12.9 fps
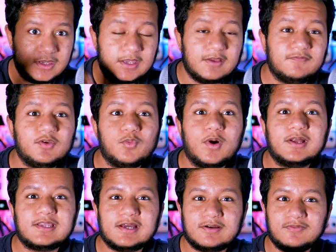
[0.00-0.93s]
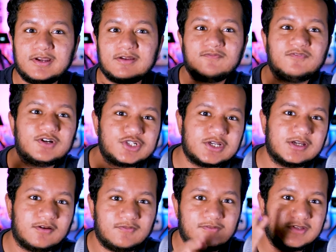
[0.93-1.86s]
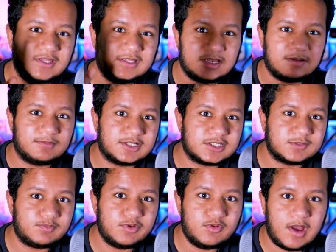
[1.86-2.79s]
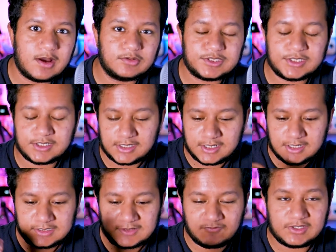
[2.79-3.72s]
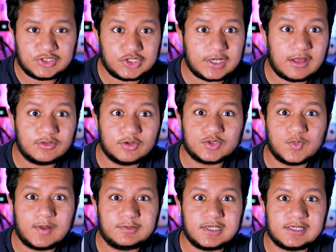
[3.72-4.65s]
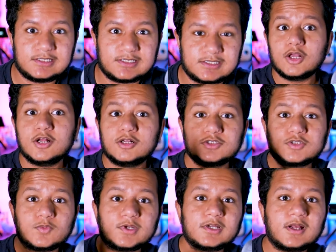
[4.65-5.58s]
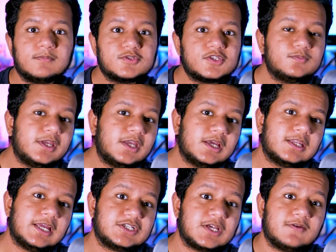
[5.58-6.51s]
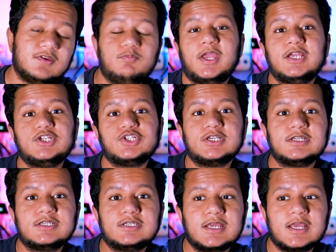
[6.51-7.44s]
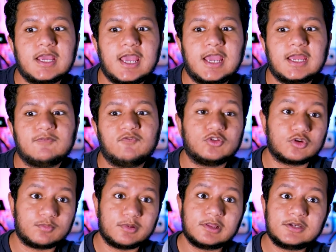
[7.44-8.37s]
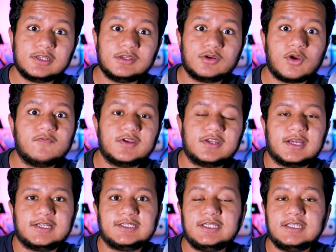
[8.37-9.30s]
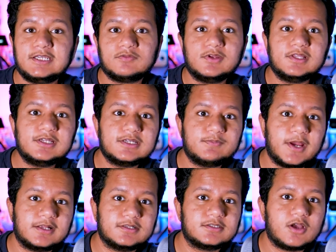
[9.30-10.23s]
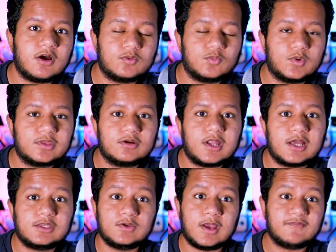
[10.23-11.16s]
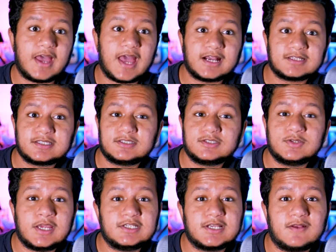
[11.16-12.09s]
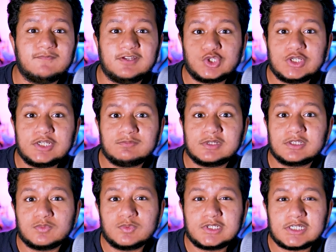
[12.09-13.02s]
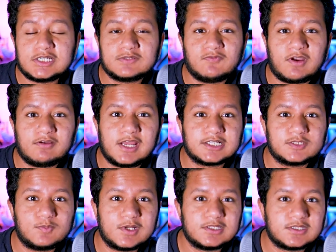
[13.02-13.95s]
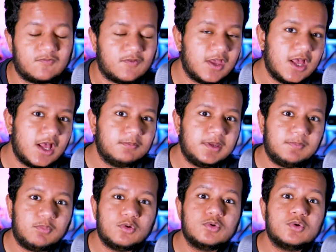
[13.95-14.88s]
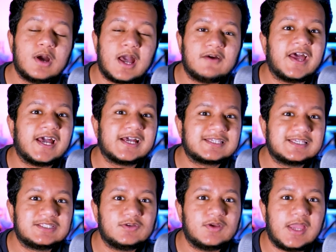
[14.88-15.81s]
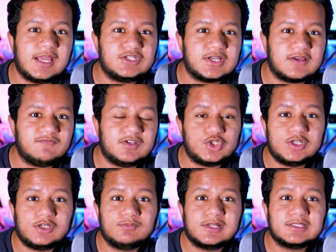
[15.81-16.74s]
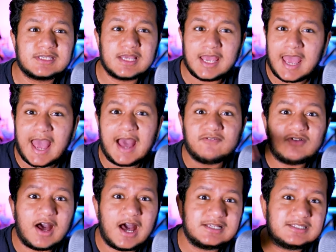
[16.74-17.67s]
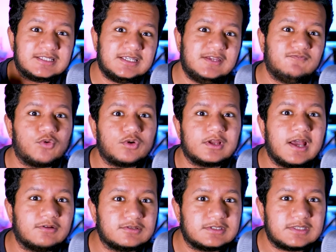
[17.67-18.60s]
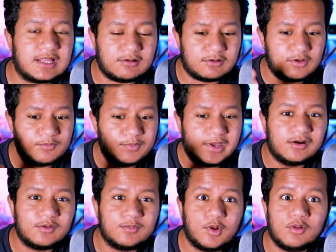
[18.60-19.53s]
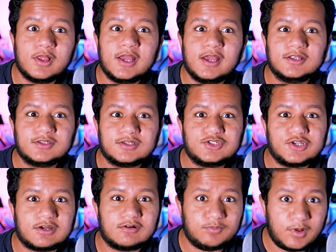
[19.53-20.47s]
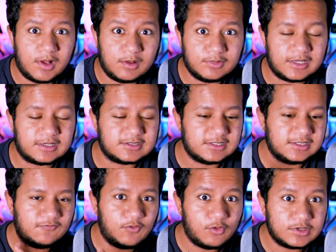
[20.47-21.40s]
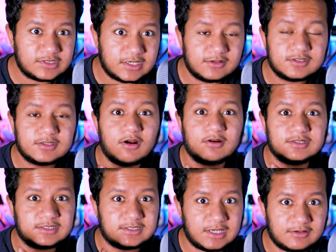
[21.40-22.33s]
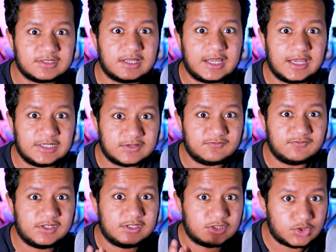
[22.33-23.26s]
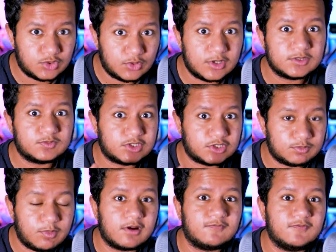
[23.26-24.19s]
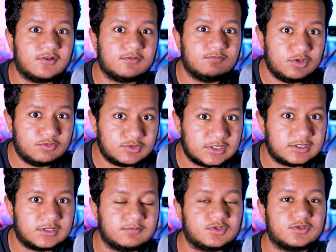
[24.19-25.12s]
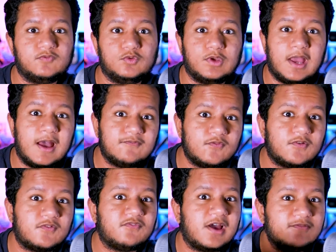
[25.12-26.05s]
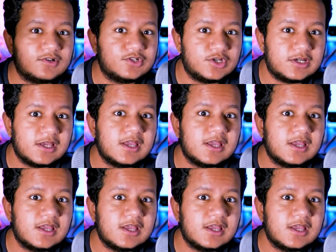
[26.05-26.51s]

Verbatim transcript: if you want a written version of everything that I'm going to spew out, definitely check out those websites. So when it comes to being an HIV patient and vulnerability to COVID-19, it really depends on whether or not you have access to HIV treatments, which is very expensive. People who have access to HIV treatments have high CD4 counts that are comparable to the general public. CD4 cells are the cells that HIV destroys, which is part of your immune system. So if you have over 500,